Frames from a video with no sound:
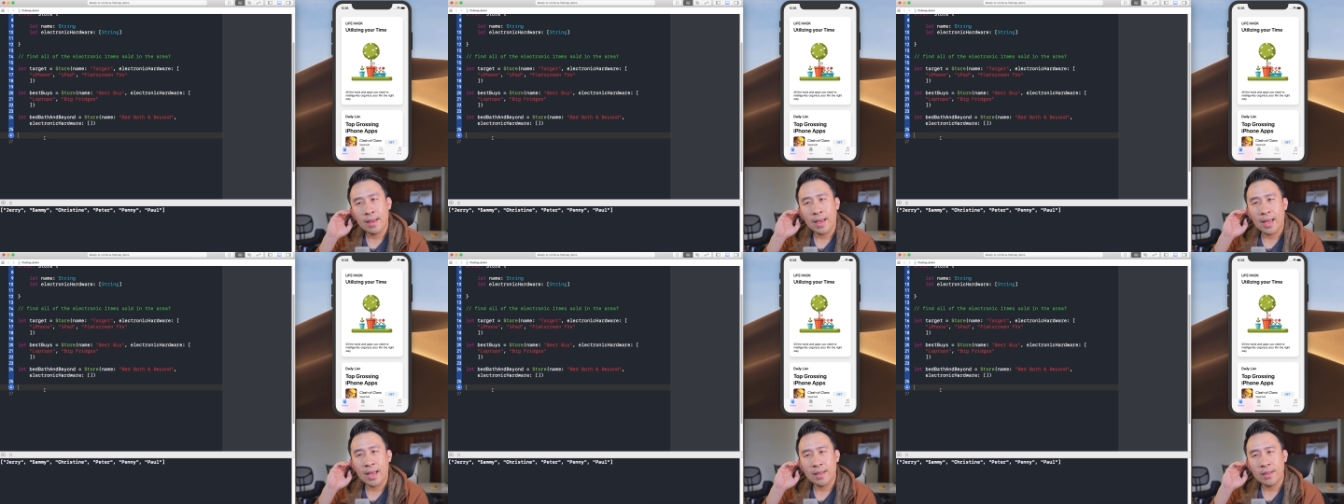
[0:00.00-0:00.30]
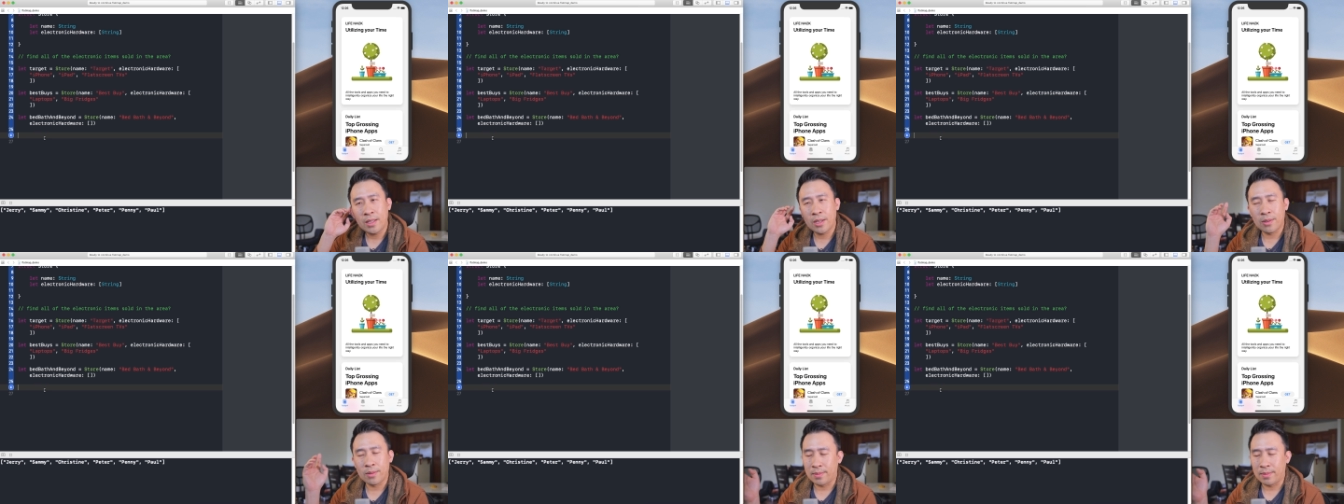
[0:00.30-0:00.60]

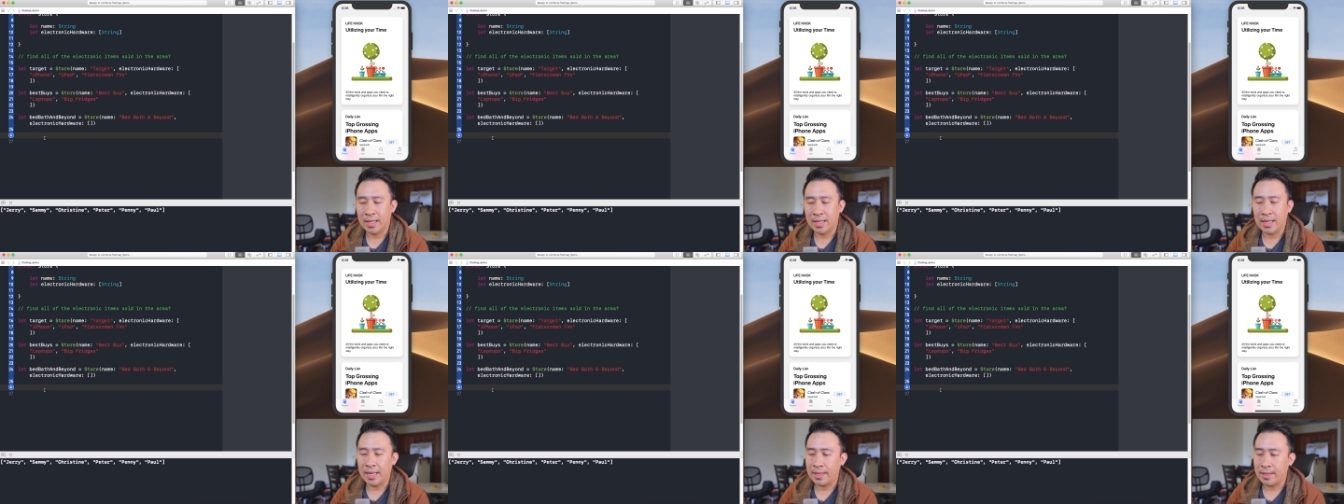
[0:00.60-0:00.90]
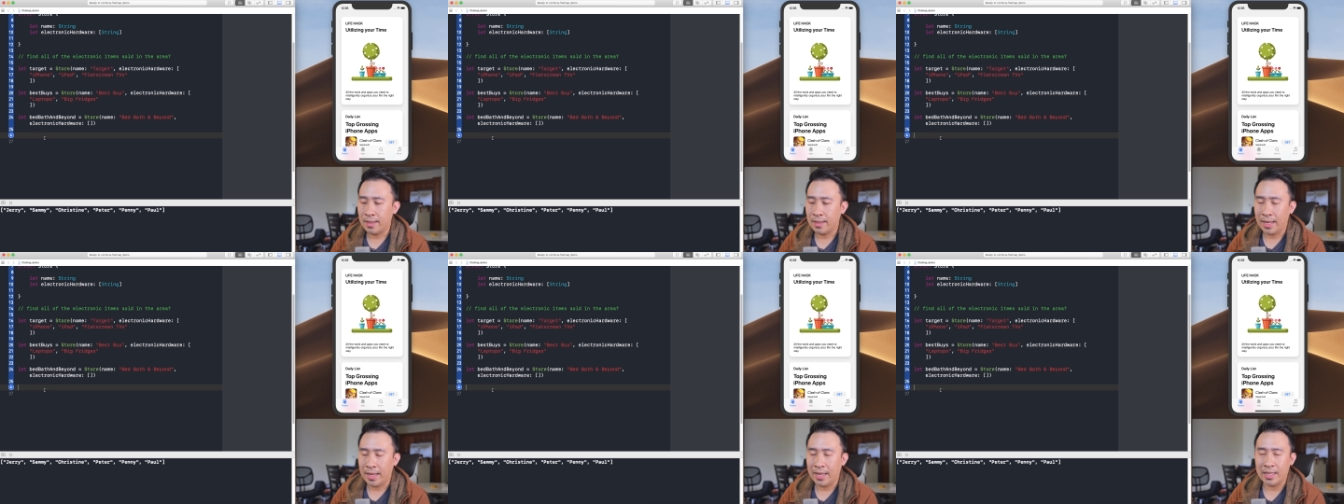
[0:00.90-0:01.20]
And you know,
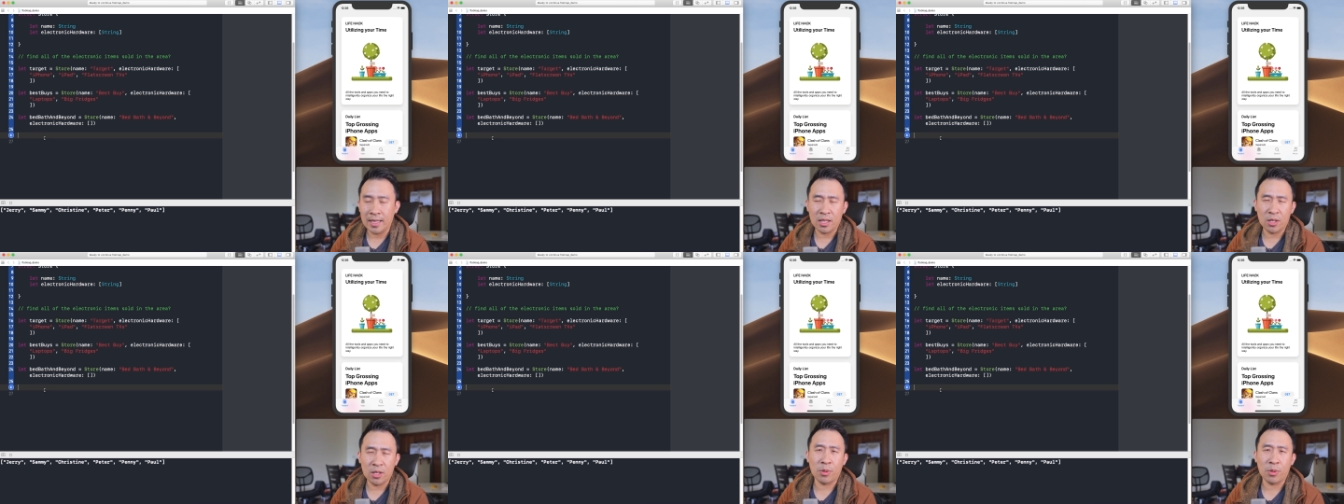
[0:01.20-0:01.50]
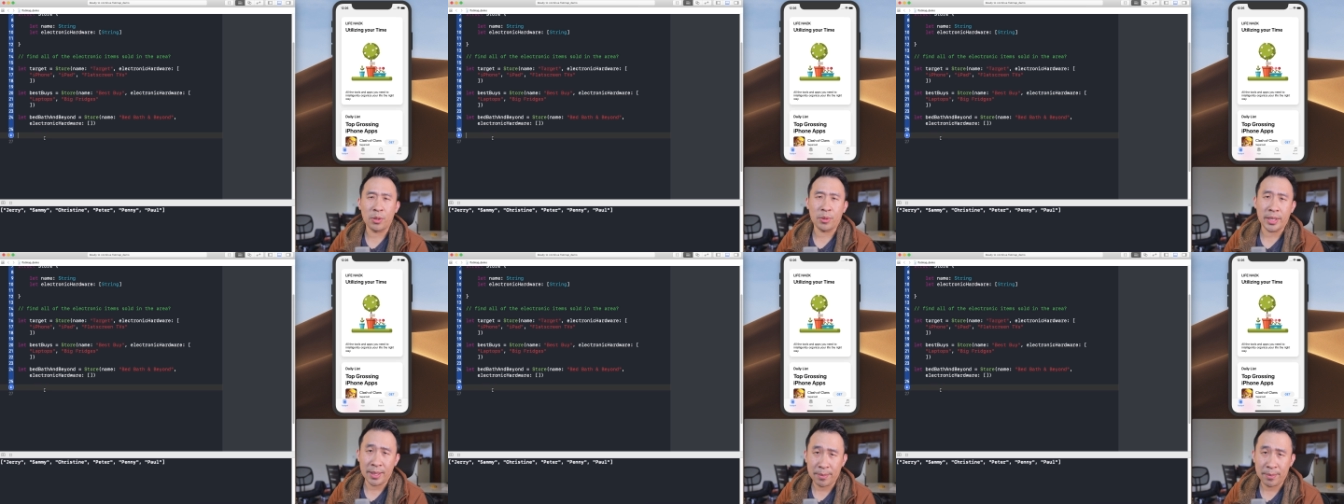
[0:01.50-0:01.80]
like any other
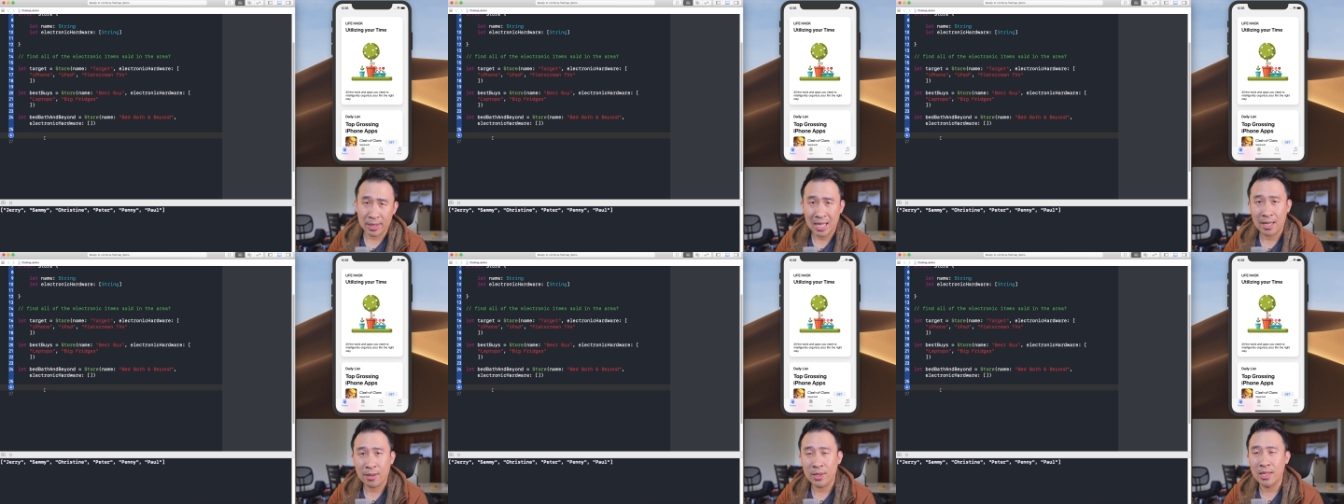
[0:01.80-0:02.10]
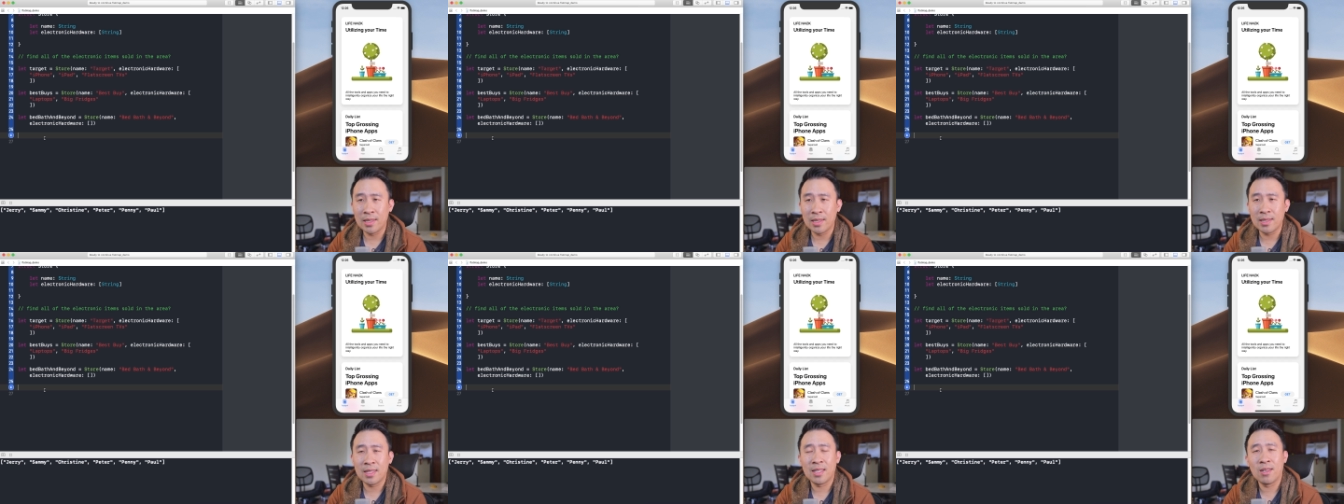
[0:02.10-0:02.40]
programming
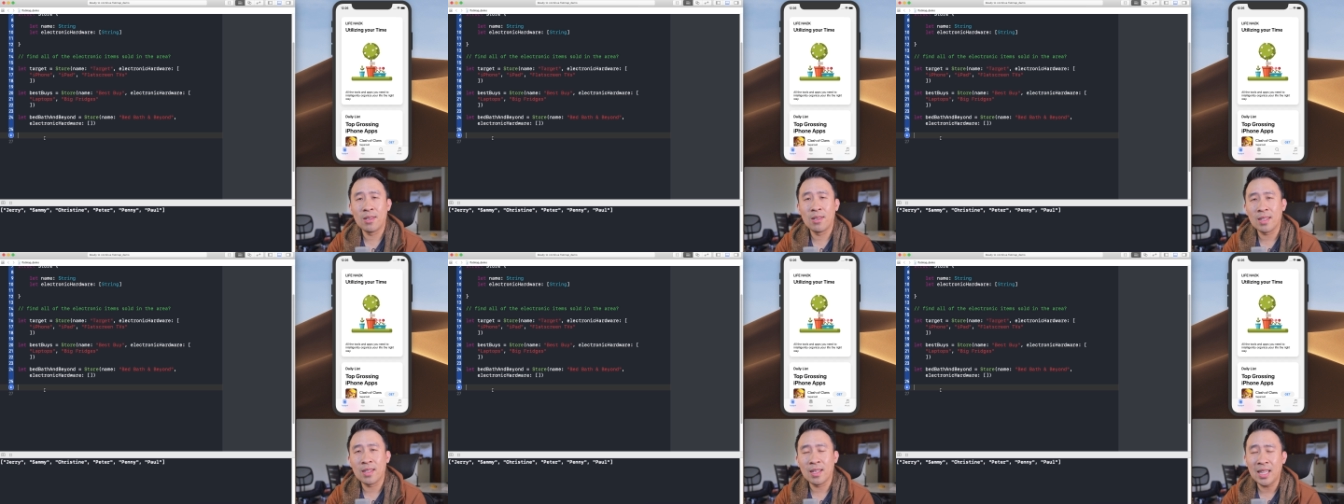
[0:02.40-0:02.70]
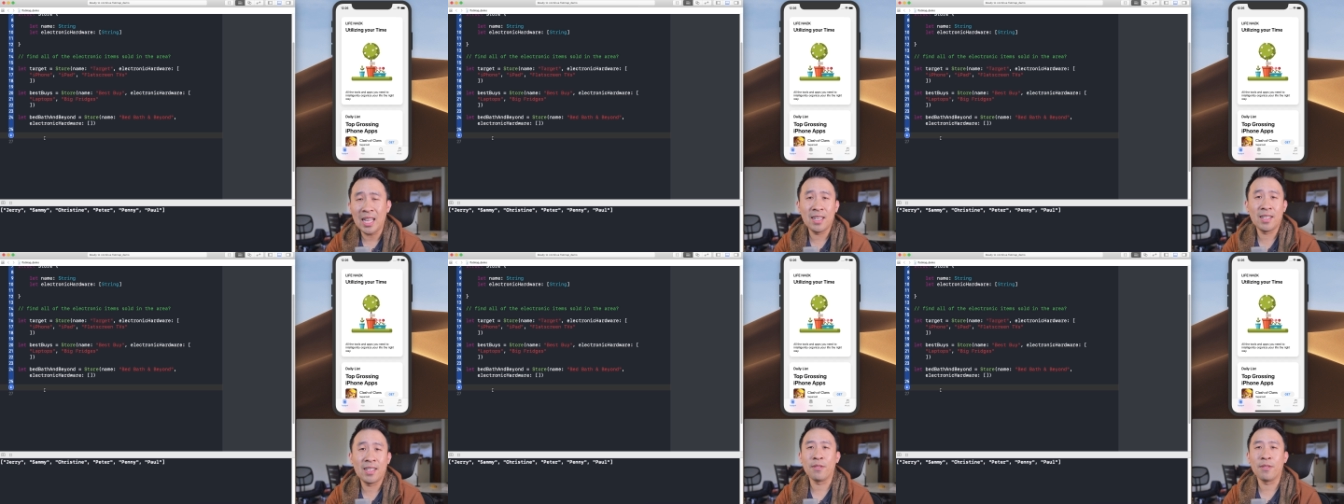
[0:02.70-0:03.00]
language, there's a
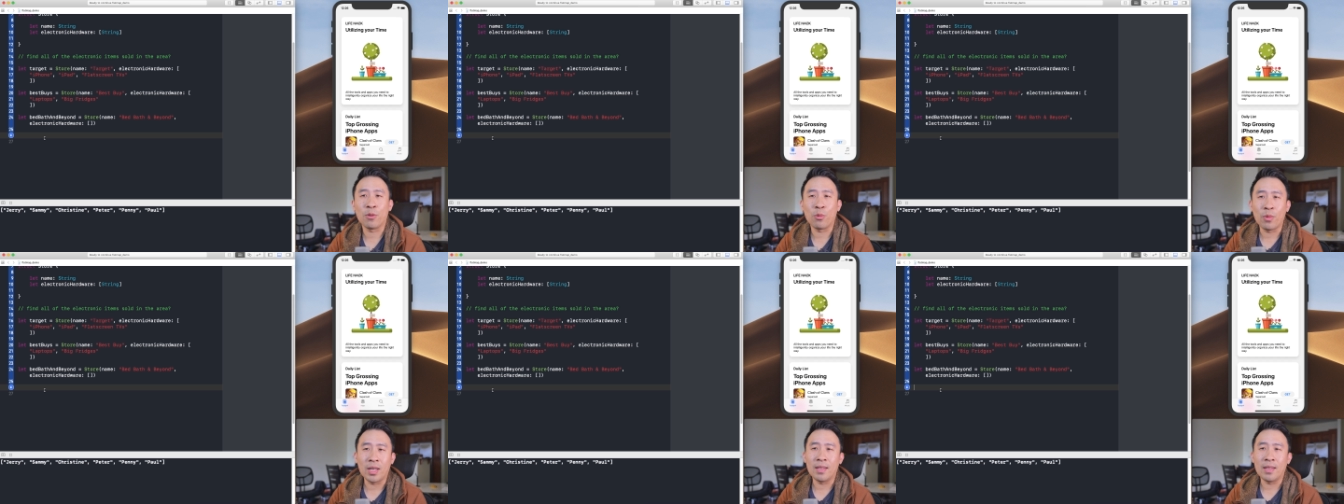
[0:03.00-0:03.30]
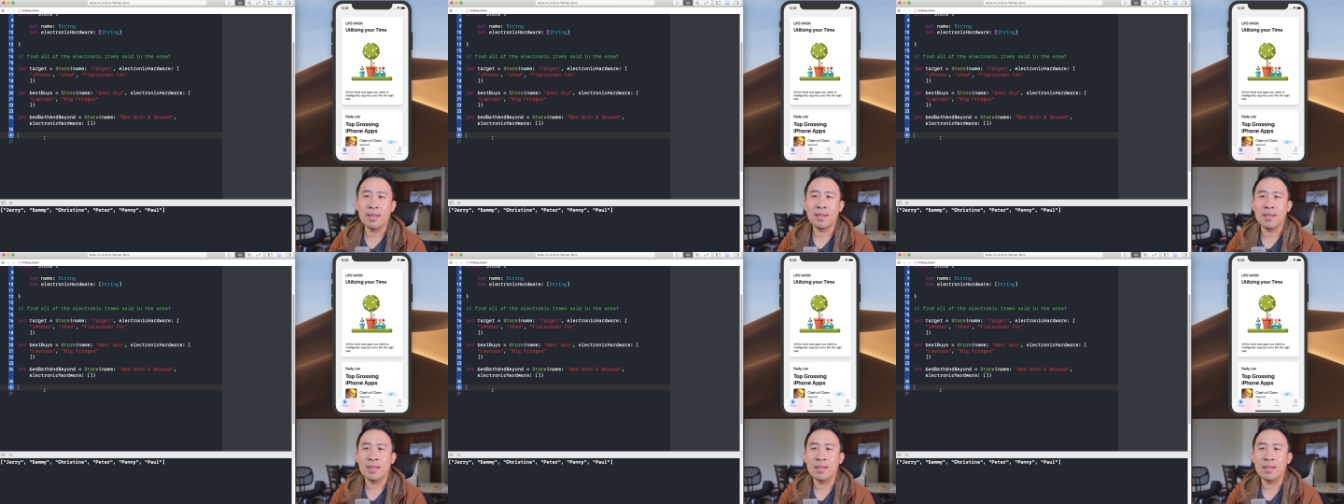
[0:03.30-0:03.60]
lot of different
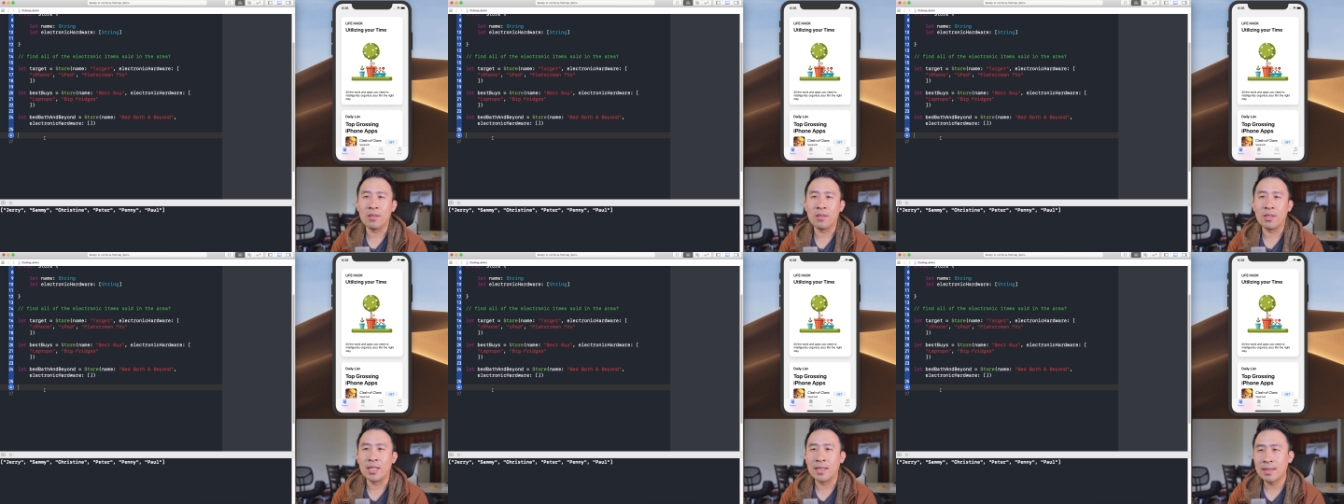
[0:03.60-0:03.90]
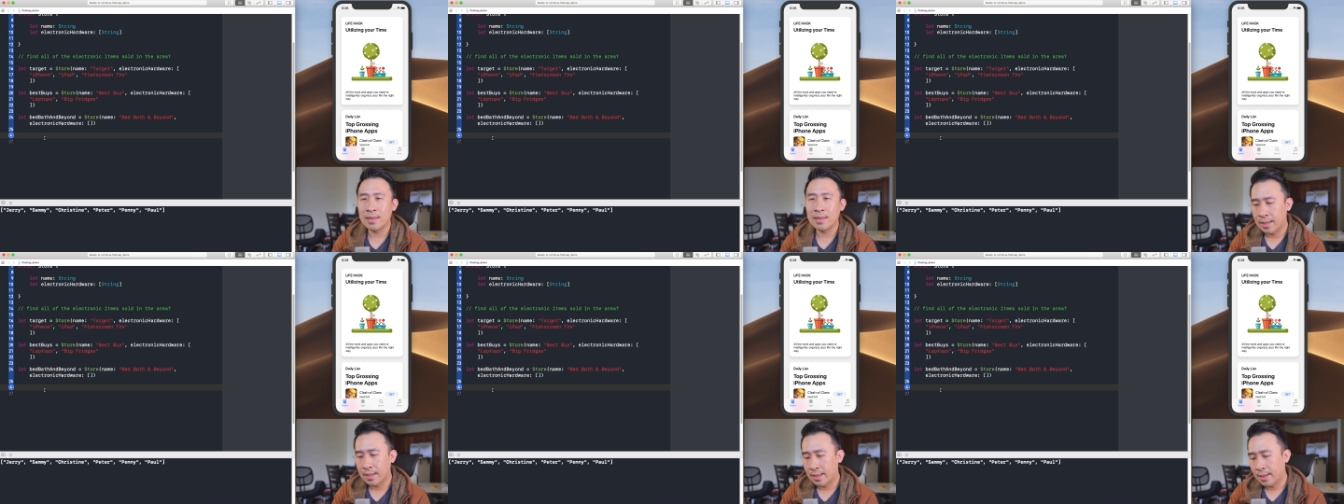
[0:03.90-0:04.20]
ways to do
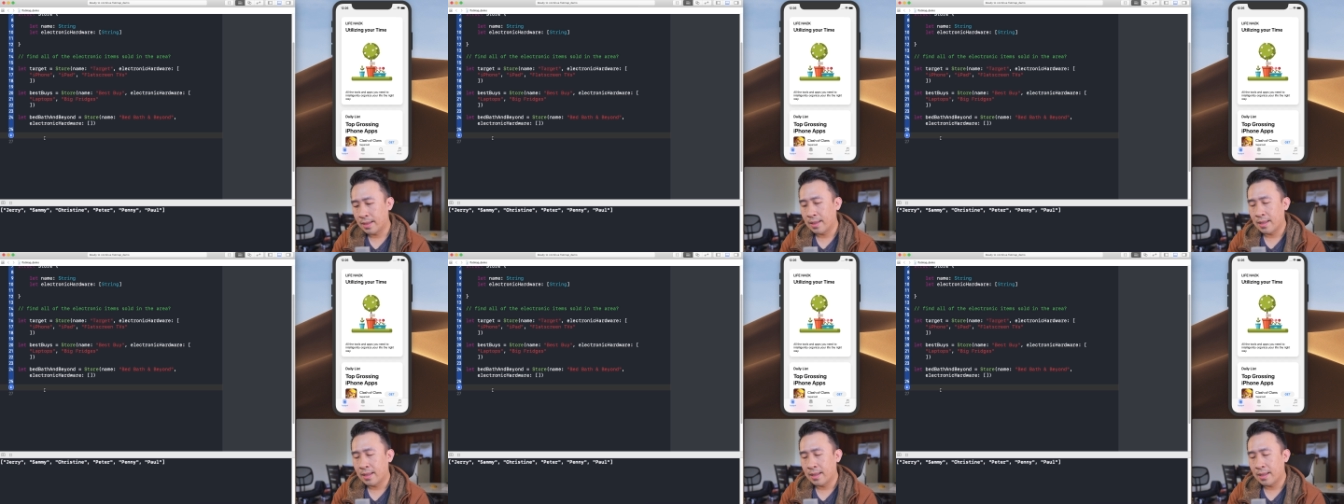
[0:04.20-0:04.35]
this.